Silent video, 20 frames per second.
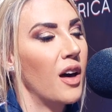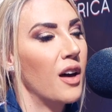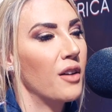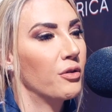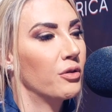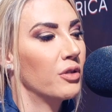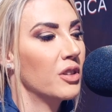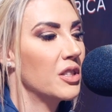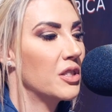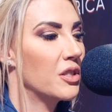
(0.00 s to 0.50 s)

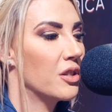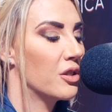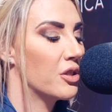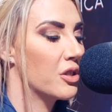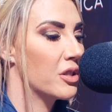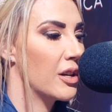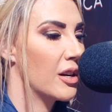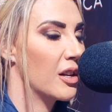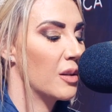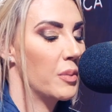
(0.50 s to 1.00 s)
I've
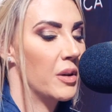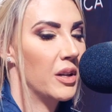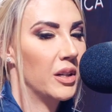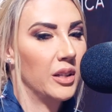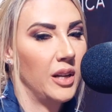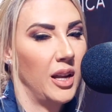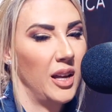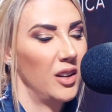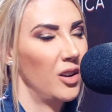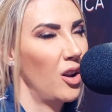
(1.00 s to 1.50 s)
researched a little
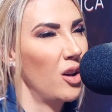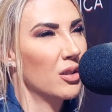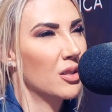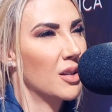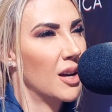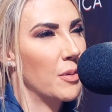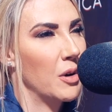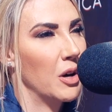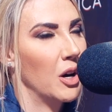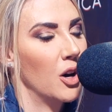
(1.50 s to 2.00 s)
bit, like long
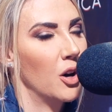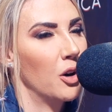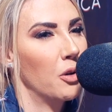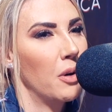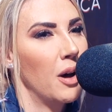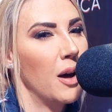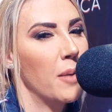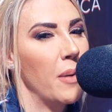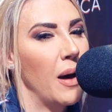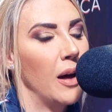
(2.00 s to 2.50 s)
time
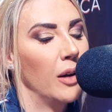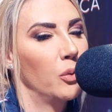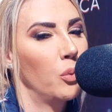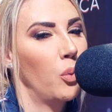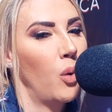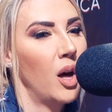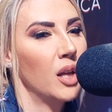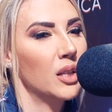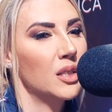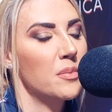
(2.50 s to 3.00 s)
ago, about
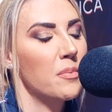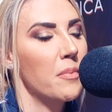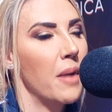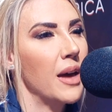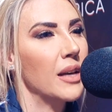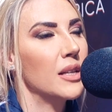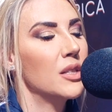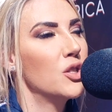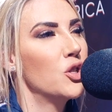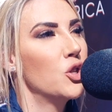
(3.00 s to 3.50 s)
what
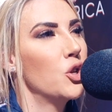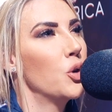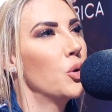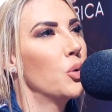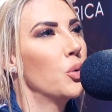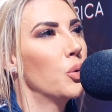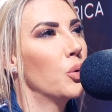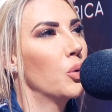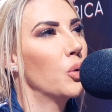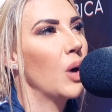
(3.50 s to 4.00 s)
makes
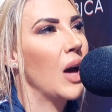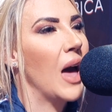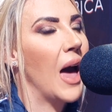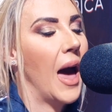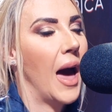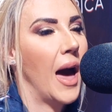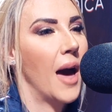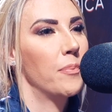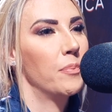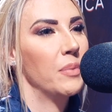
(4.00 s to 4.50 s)
you
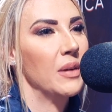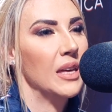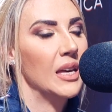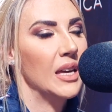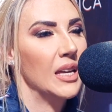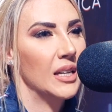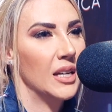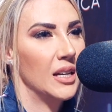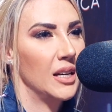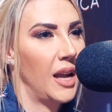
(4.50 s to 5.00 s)

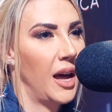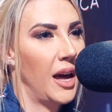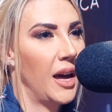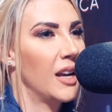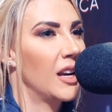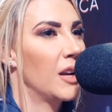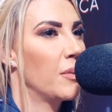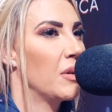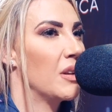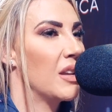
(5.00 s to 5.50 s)
happy in a day.
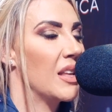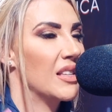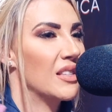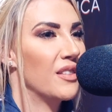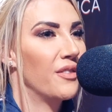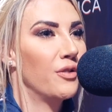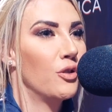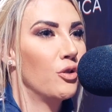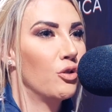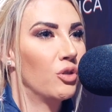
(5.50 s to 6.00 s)
And I mean, there's
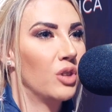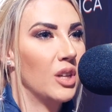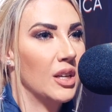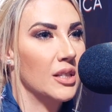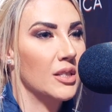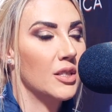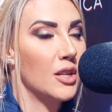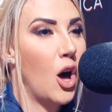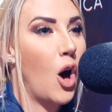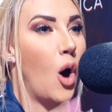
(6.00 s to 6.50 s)
a few
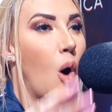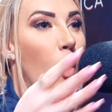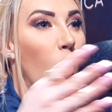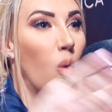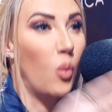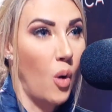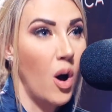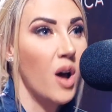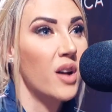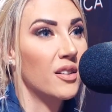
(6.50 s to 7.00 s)
things.
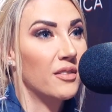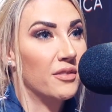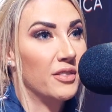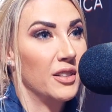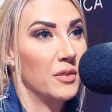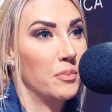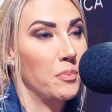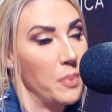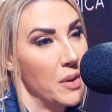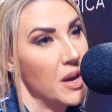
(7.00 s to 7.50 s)
One of
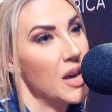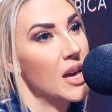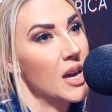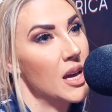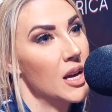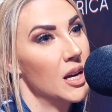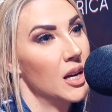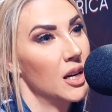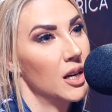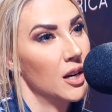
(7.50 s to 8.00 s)
it
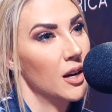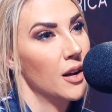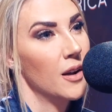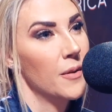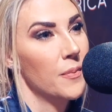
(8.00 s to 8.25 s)
being